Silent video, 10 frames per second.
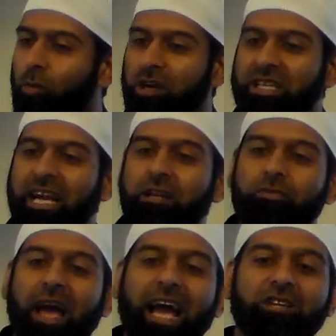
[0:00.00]
What kind
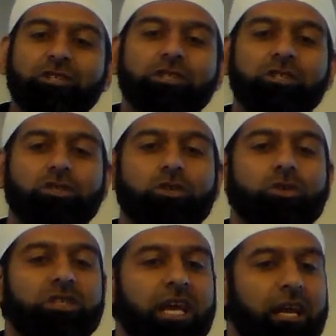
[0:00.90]
of actions do
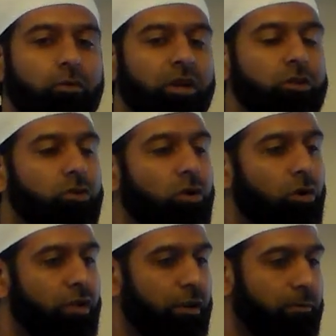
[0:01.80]
you take when you
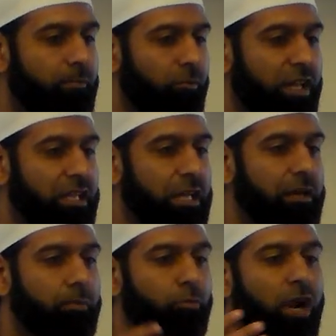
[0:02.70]
go there? When
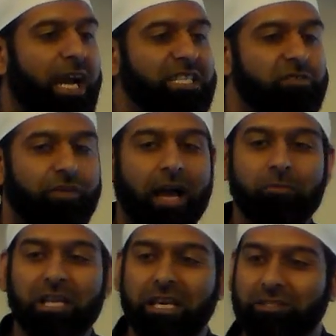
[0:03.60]
the bride's
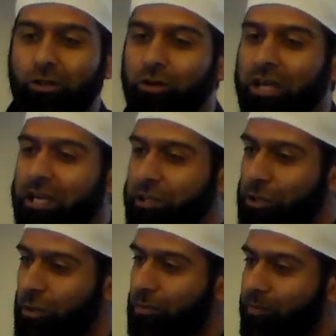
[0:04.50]
family is looking at
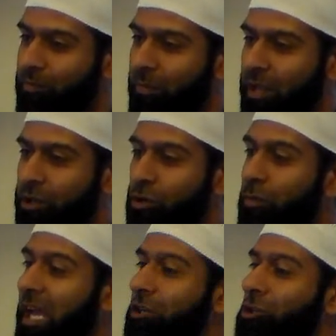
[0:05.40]
you,
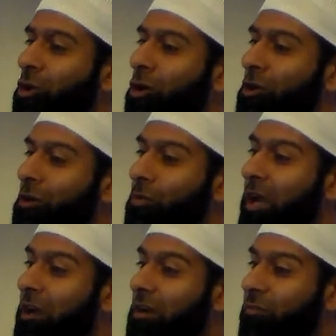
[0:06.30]
you make sure you're
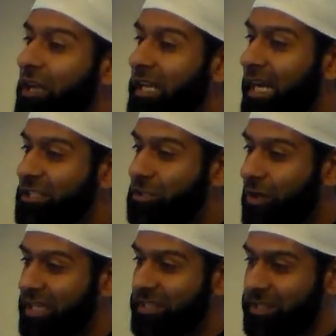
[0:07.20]
wearing a very nice
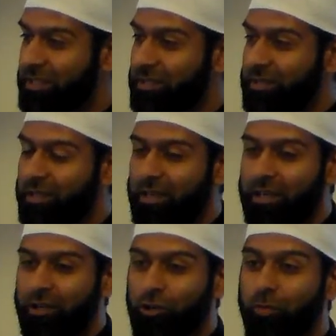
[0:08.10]
dress.
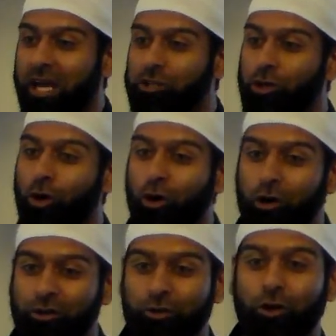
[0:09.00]
You make
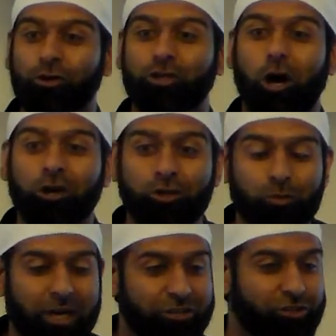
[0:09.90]
sure you don't talk
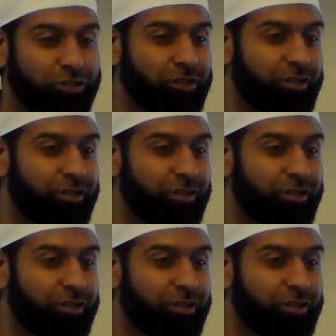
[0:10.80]
too much.